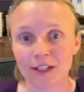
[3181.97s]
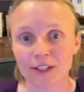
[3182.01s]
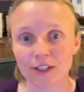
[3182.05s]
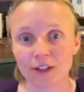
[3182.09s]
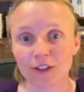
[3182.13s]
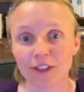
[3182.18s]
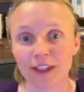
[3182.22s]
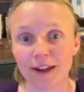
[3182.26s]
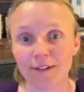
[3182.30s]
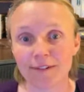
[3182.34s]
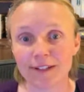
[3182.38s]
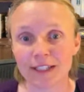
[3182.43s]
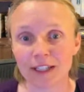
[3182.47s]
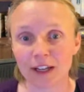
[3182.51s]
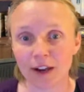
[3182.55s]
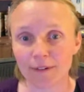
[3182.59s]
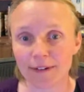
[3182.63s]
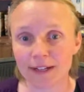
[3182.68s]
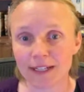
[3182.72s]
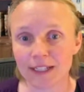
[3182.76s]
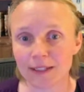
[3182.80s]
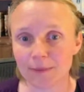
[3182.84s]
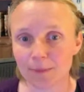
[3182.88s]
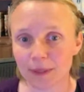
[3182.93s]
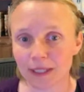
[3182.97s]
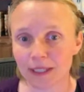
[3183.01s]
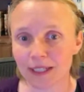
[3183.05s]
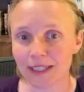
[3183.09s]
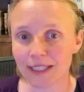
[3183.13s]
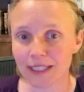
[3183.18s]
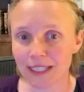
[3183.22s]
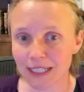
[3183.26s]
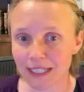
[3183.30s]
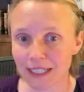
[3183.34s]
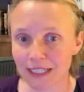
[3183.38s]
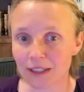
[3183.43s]
So there is going to be a
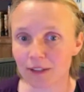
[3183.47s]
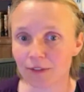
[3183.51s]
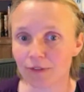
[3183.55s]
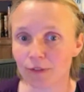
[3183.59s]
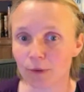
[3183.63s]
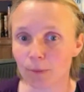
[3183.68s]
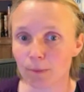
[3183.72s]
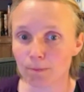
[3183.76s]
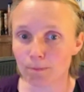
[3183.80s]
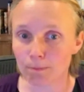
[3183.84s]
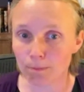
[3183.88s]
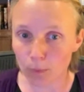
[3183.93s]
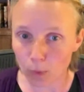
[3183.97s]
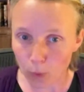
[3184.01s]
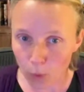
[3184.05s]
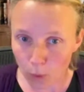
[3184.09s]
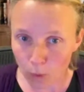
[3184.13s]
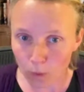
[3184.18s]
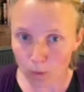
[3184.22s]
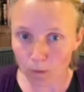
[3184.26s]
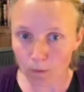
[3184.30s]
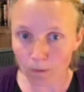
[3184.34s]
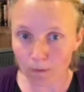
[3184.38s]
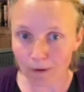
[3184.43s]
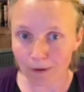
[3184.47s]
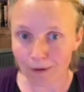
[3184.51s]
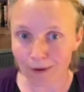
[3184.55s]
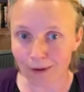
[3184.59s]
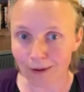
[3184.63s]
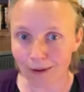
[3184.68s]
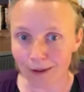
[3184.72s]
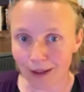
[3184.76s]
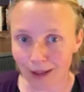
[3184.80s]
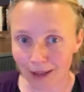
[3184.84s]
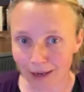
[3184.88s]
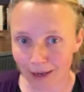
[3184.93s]
need for more
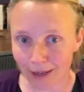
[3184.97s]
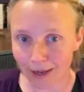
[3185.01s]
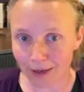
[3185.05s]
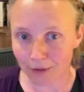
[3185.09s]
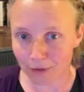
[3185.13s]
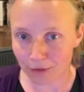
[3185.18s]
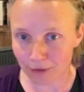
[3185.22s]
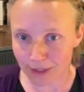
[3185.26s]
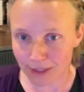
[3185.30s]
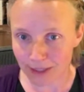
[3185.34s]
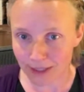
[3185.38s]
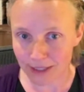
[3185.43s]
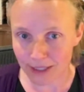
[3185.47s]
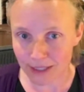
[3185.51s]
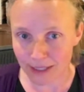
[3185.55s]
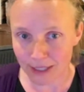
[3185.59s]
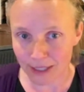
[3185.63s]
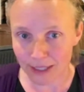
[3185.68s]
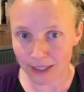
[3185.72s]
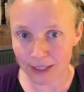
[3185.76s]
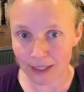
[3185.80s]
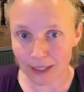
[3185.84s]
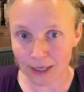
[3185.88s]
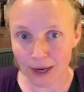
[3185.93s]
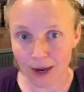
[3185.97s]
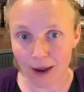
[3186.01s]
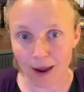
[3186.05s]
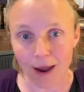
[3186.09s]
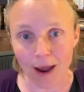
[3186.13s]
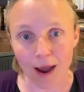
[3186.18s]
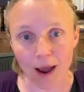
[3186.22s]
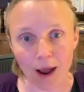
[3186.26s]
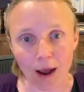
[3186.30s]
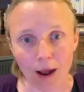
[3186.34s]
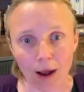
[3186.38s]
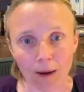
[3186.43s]
electricity.
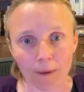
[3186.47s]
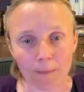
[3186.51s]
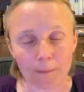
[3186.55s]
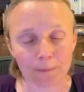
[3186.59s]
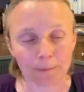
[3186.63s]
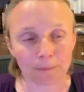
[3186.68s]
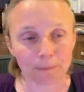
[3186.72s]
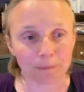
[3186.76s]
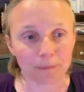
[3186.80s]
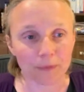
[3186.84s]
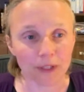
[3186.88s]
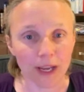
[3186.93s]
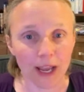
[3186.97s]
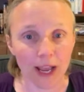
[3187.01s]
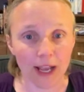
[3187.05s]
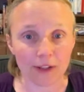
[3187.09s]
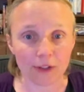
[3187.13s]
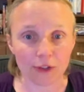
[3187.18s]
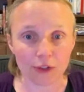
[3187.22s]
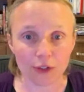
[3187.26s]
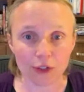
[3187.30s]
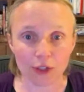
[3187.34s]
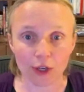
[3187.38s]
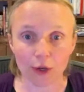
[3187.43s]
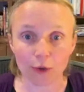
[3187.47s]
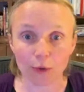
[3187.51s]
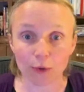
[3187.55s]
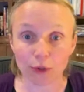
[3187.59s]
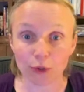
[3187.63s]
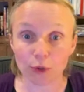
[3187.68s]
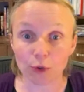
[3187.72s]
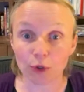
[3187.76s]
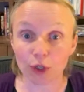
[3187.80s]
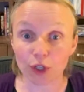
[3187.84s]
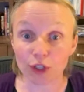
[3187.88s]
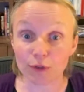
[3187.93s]
And so
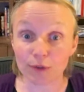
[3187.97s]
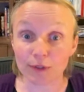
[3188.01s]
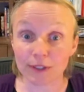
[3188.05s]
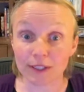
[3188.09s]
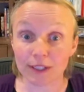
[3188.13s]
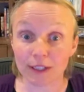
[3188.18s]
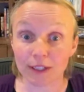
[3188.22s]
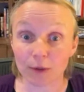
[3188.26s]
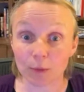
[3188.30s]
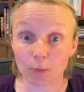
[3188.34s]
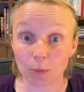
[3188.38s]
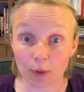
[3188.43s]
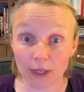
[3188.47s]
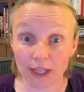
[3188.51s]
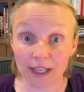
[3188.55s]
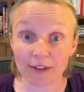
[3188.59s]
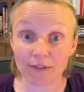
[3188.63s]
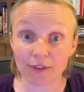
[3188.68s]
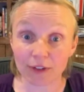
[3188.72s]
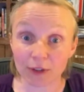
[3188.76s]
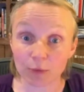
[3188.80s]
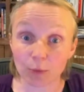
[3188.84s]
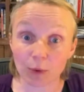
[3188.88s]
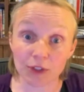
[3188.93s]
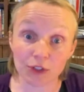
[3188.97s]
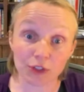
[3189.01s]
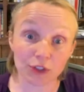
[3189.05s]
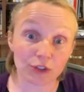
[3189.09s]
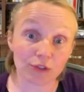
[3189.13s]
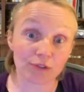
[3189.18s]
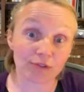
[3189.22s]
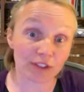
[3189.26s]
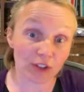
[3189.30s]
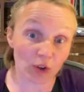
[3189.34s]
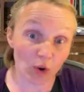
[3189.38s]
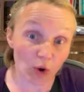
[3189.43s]
you're going to, even once
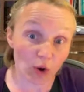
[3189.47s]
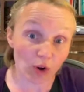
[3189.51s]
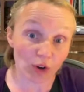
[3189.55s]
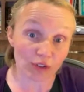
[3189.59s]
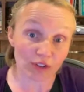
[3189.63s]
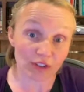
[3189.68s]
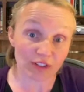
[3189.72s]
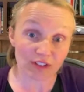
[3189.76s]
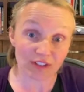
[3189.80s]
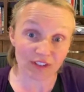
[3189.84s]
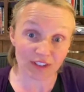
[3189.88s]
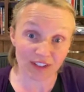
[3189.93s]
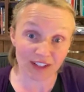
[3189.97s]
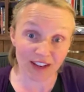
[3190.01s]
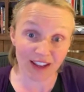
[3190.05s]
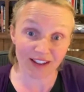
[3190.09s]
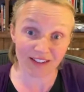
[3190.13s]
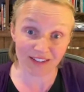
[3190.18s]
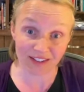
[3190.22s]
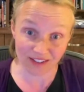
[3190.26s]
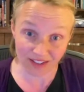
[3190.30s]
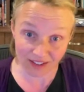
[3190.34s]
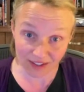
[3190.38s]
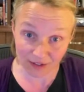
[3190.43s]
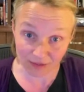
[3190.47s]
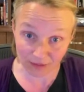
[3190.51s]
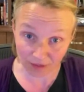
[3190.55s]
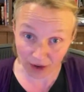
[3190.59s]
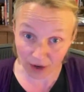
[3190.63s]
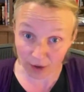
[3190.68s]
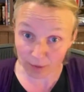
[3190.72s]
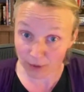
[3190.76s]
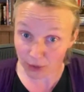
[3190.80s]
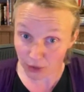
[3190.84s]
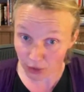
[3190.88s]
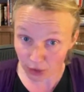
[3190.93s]
you've got to net
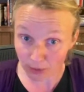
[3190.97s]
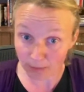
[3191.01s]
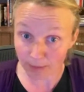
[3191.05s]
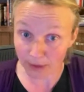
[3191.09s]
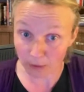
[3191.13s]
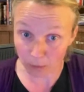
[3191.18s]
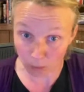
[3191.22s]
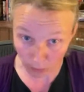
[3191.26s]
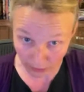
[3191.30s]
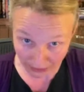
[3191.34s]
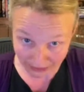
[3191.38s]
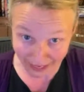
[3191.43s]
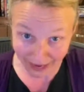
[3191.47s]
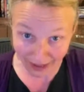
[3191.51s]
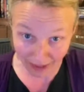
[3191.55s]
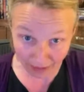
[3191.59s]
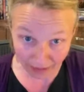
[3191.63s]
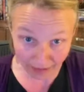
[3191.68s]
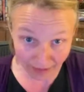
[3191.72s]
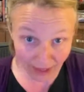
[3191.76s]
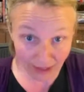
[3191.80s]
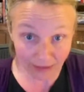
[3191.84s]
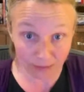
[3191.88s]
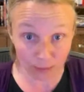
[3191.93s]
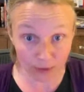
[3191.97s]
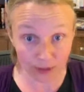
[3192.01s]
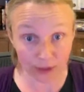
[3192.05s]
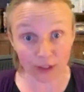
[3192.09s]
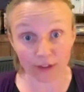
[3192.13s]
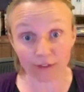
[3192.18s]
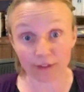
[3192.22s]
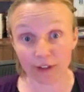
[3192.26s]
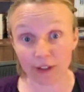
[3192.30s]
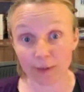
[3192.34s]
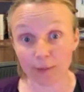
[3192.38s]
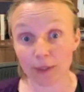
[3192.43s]
zero, assuming we get there, which
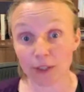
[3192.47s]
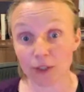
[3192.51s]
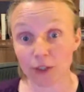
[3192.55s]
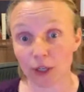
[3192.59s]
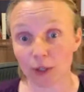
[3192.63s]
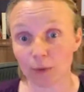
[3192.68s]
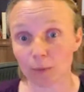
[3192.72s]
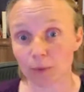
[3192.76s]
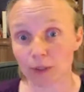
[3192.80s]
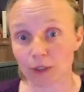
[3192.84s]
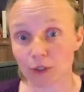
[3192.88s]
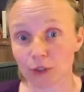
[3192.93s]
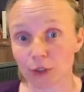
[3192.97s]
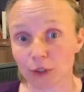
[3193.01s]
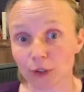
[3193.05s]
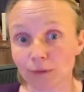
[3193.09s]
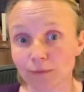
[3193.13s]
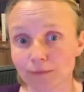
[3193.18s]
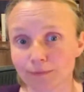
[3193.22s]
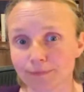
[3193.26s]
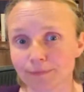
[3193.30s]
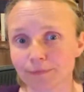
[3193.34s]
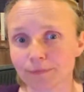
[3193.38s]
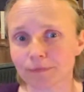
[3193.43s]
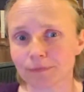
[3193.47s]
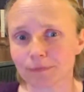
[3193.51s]
I very much hope we do